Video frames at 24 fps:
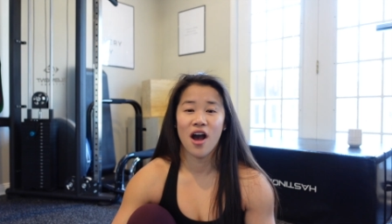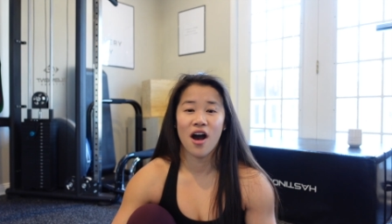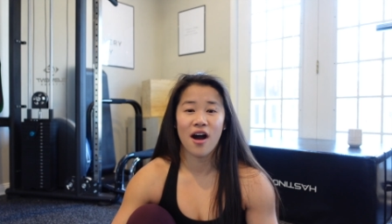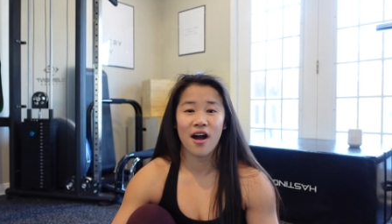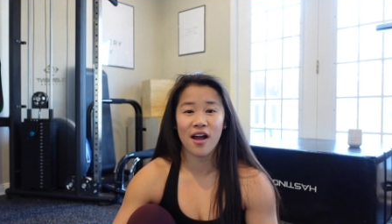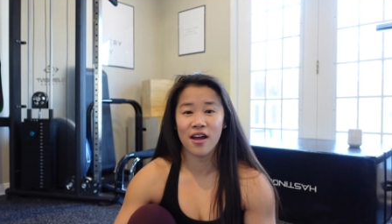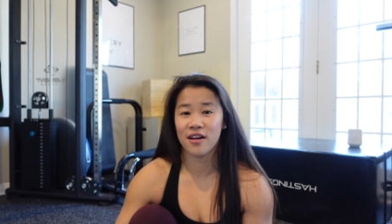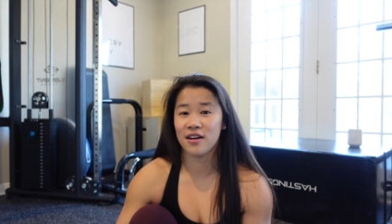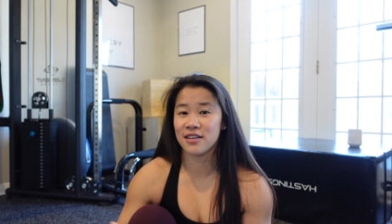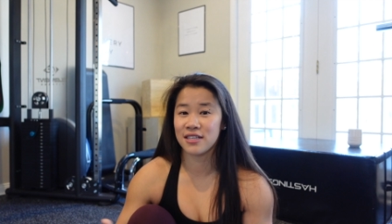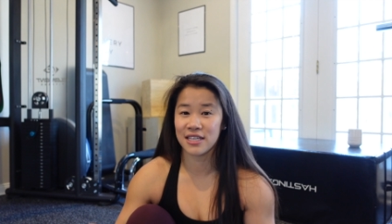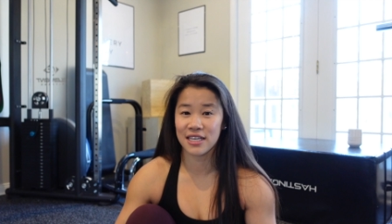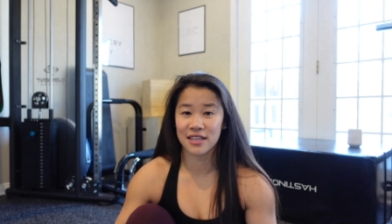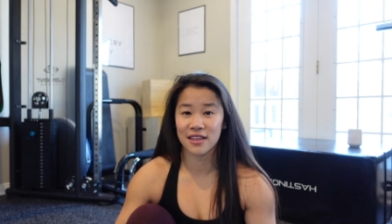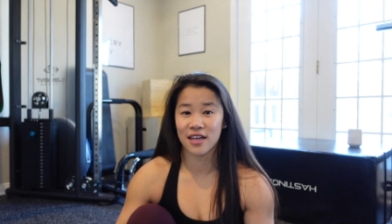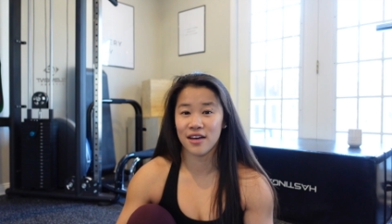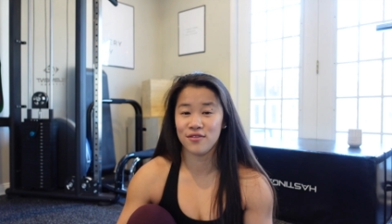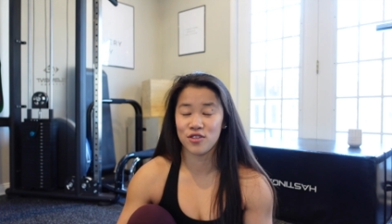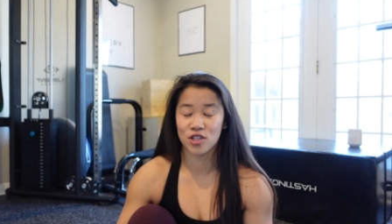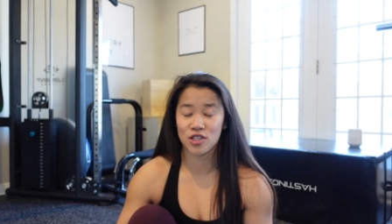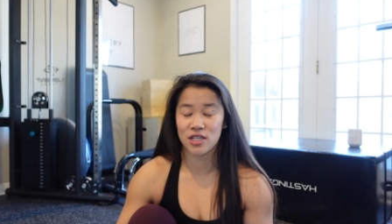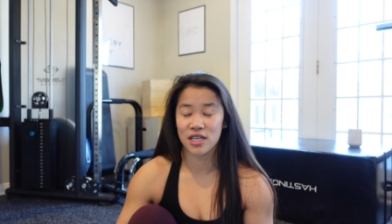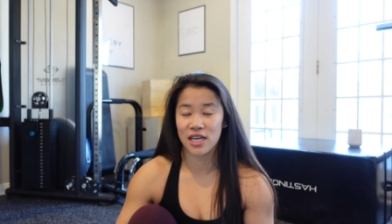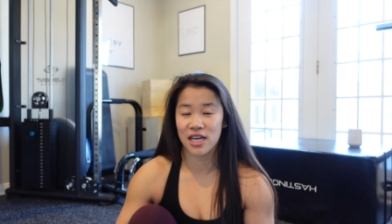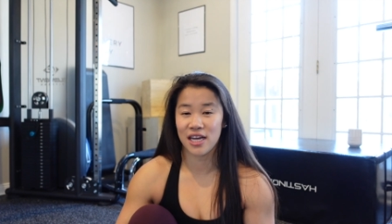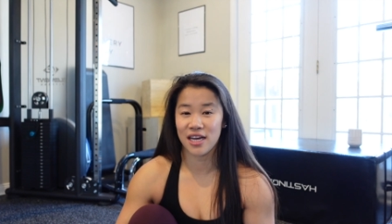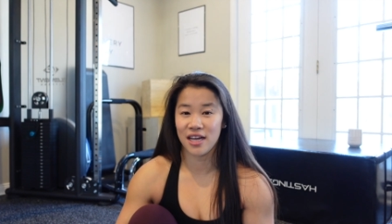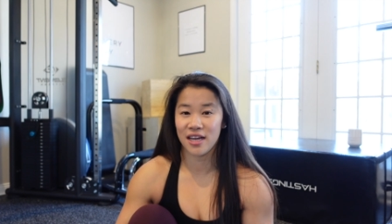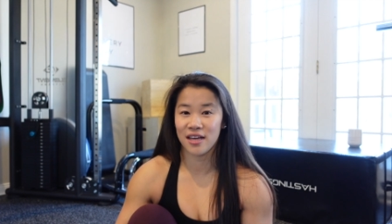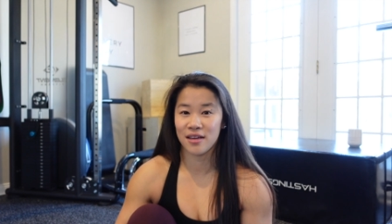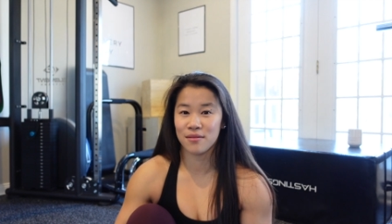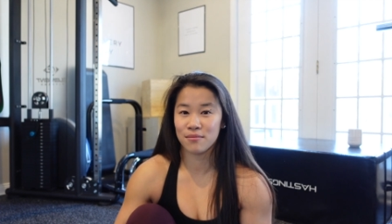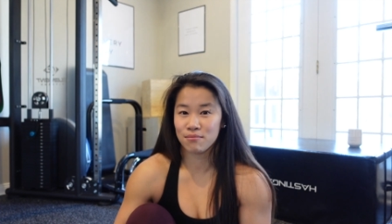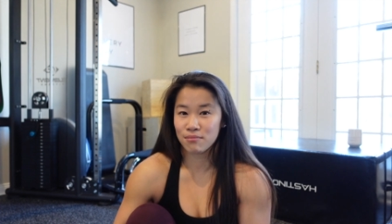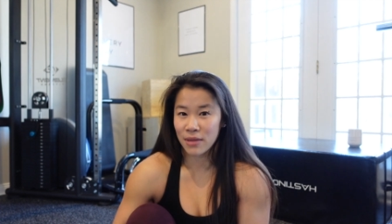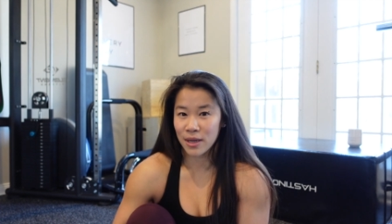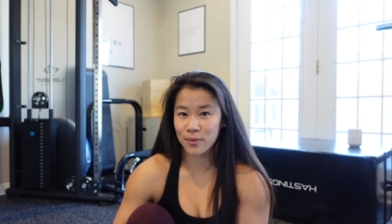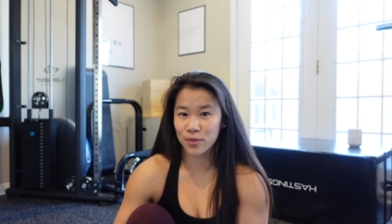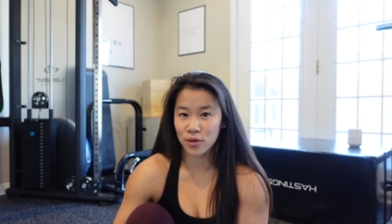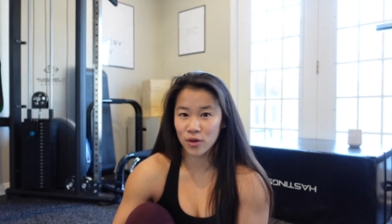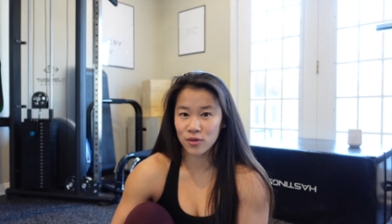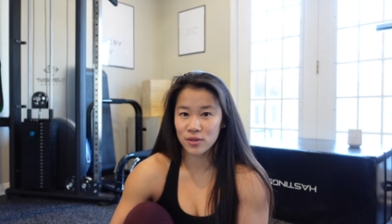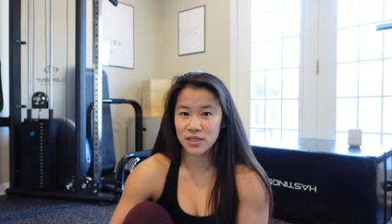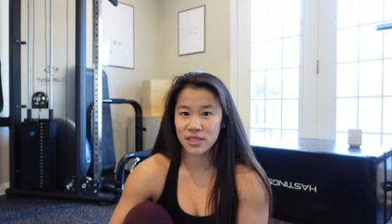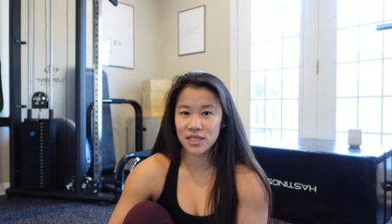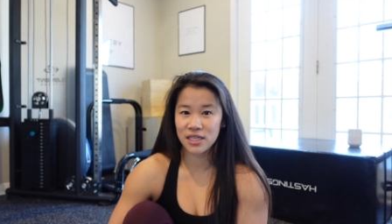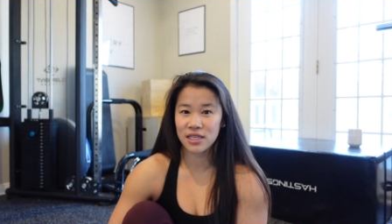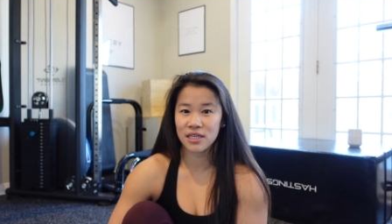I honestly love just eating my
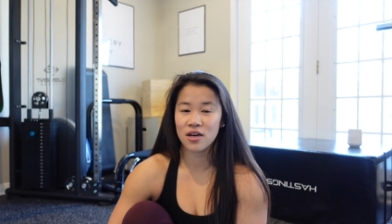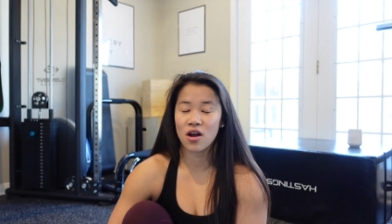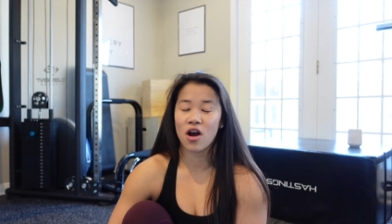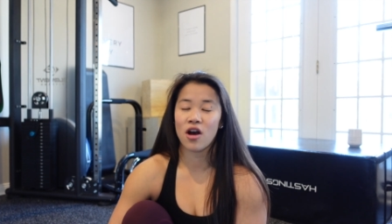protein.